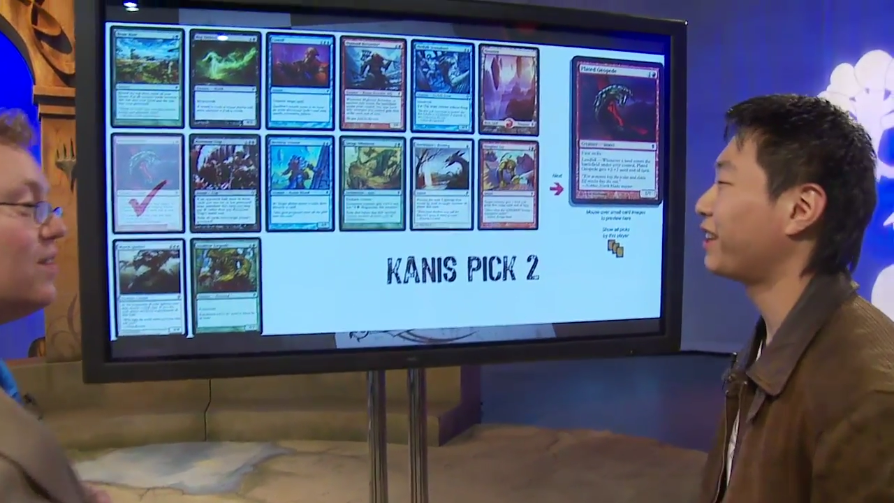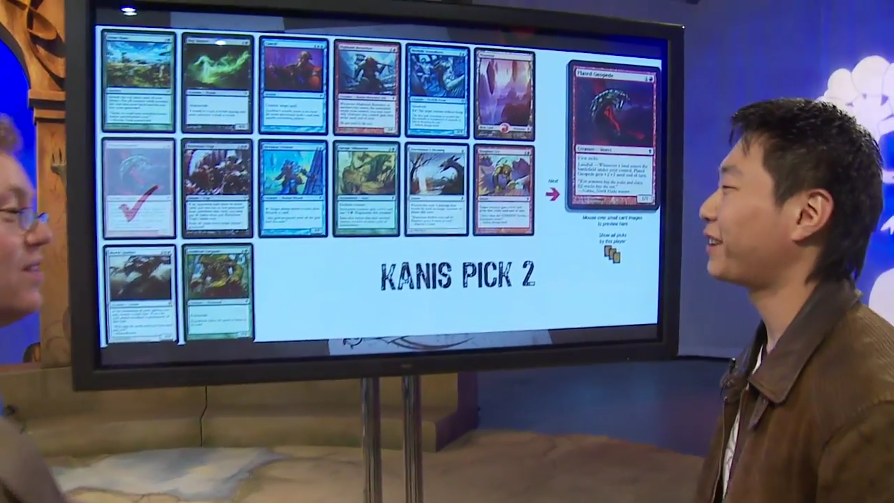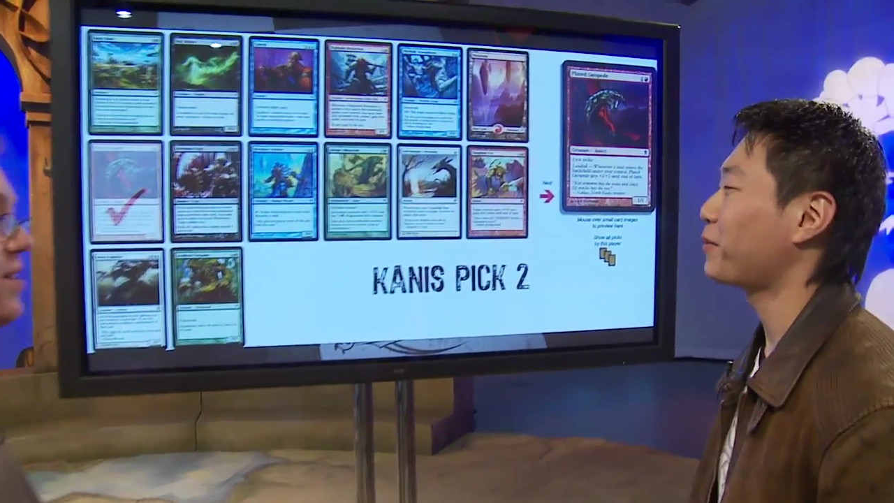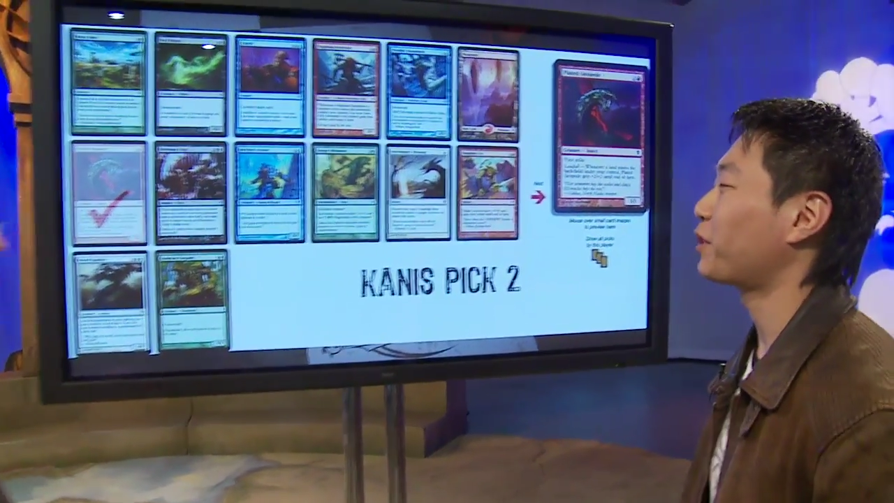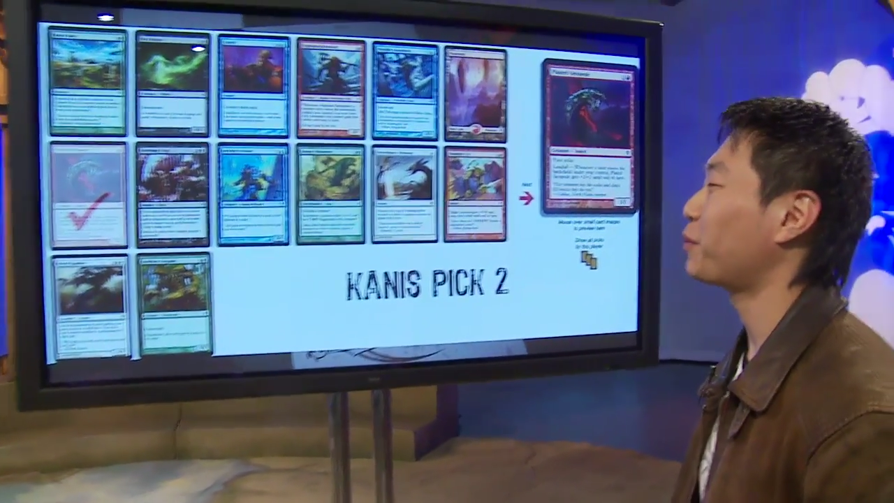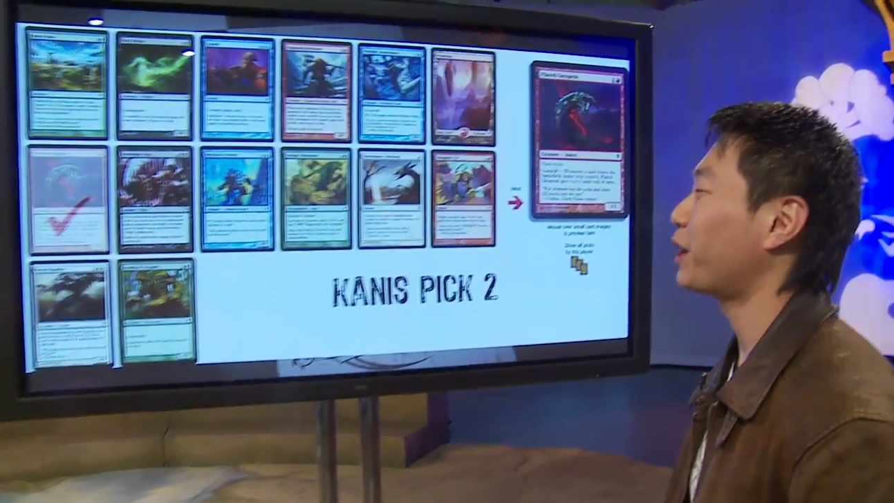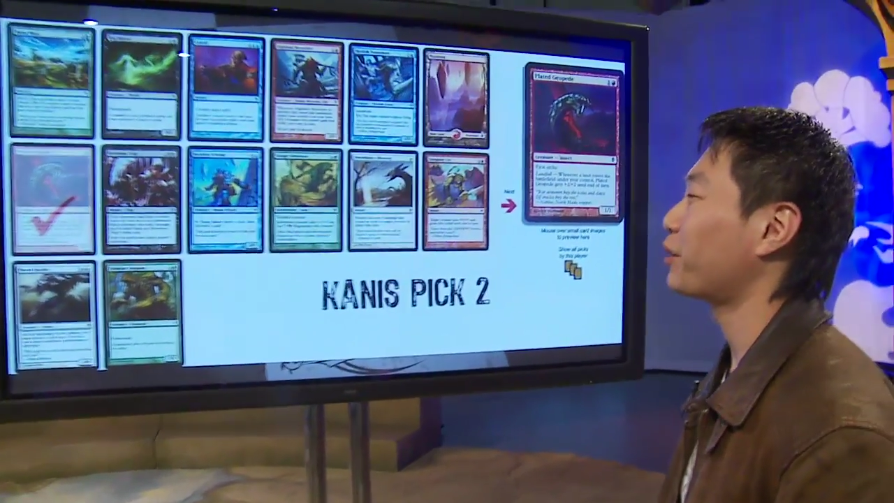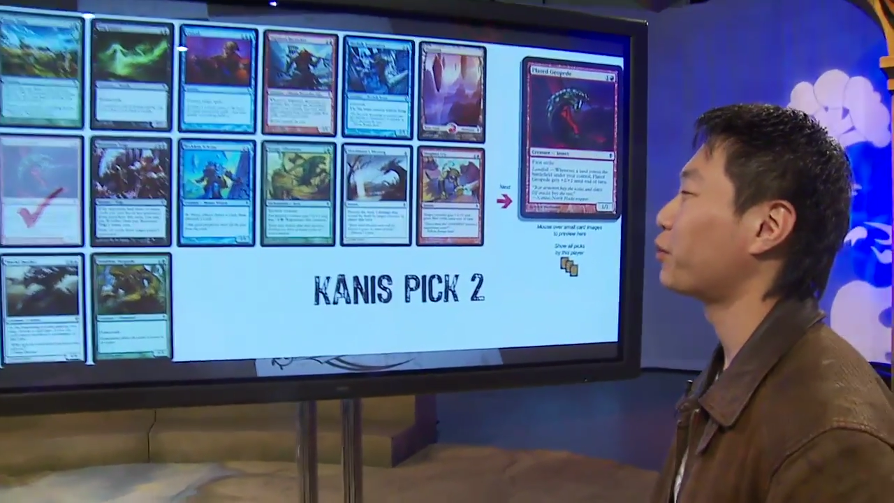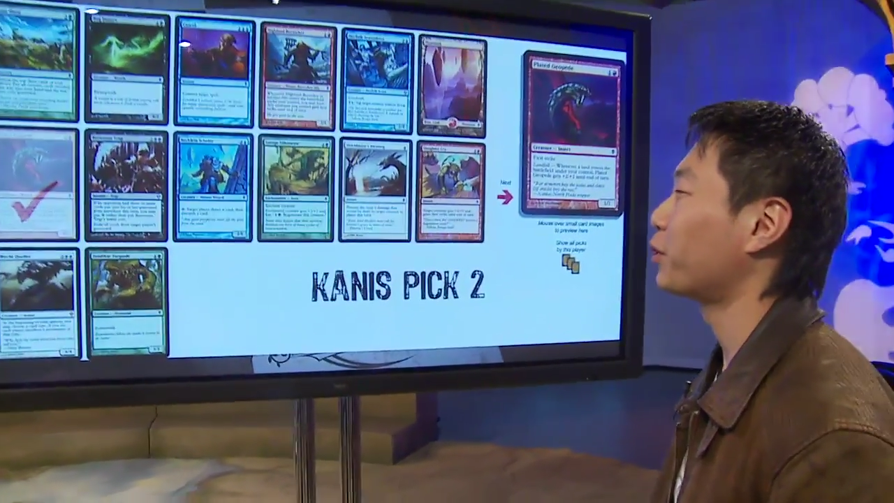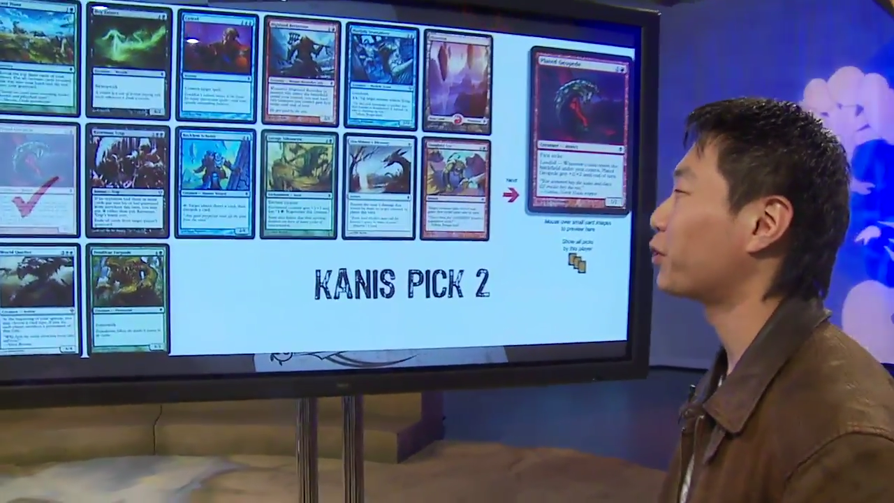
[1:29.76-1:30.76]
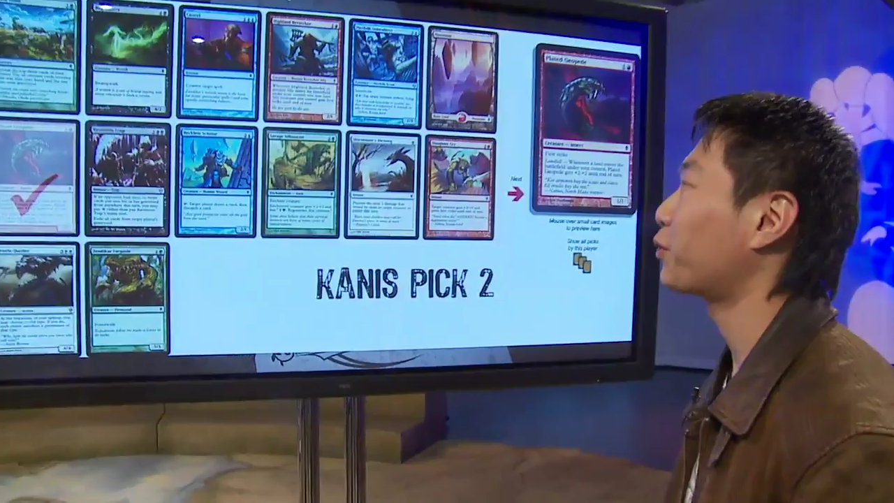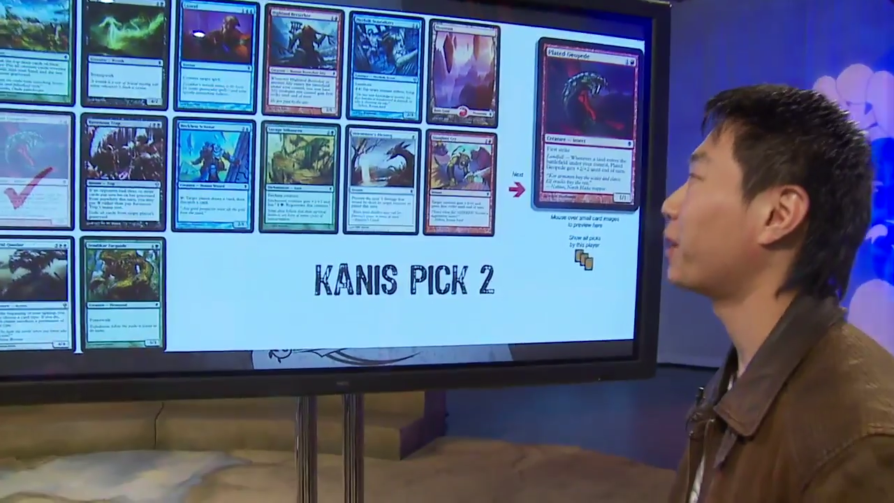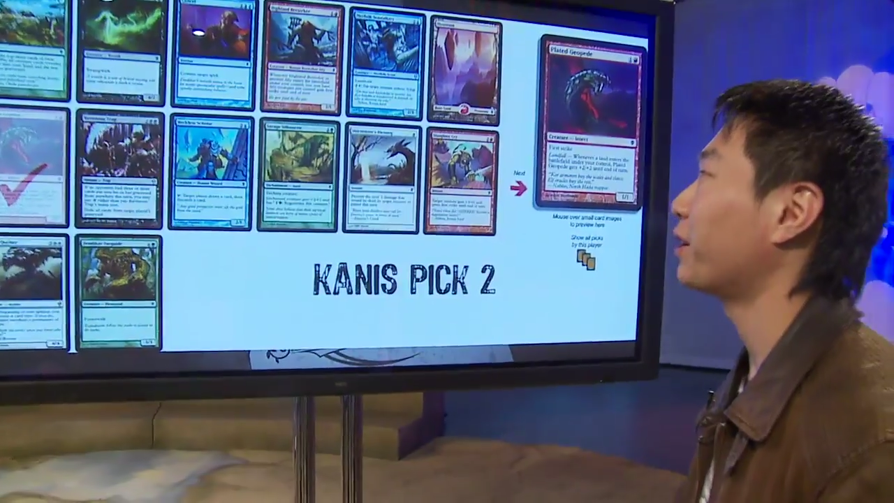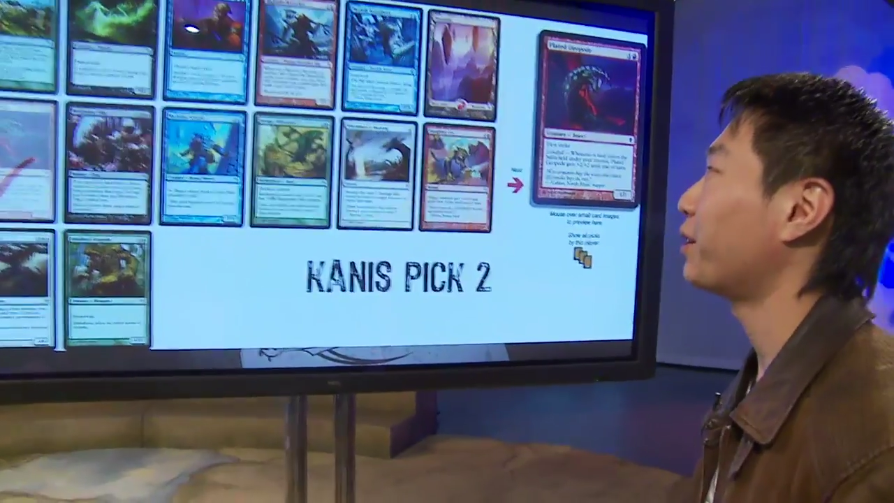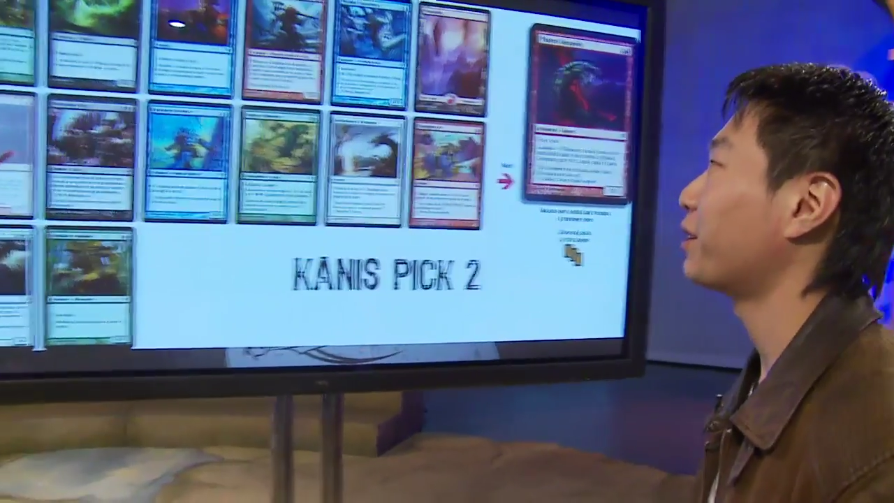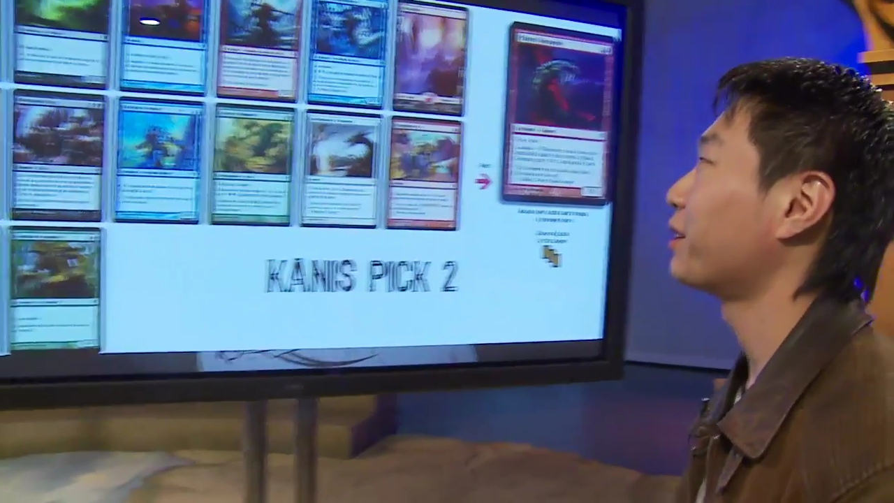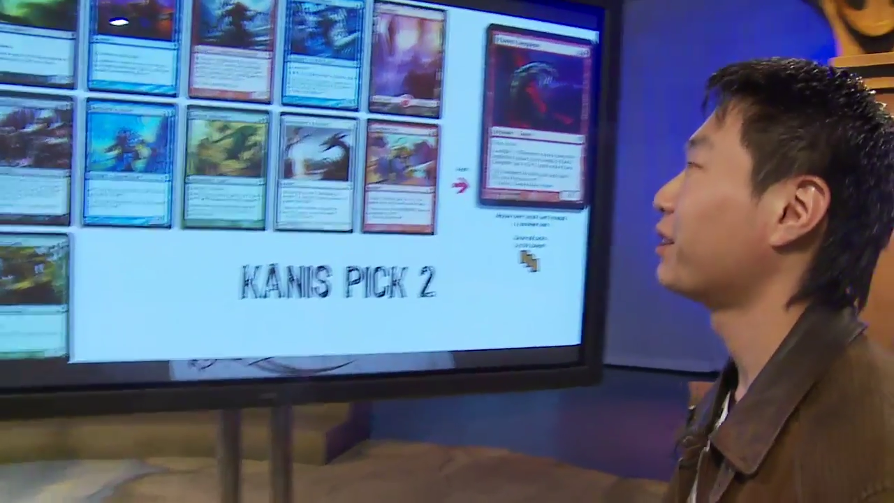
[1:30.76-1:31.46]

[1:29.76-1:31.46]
tempted by the World Queller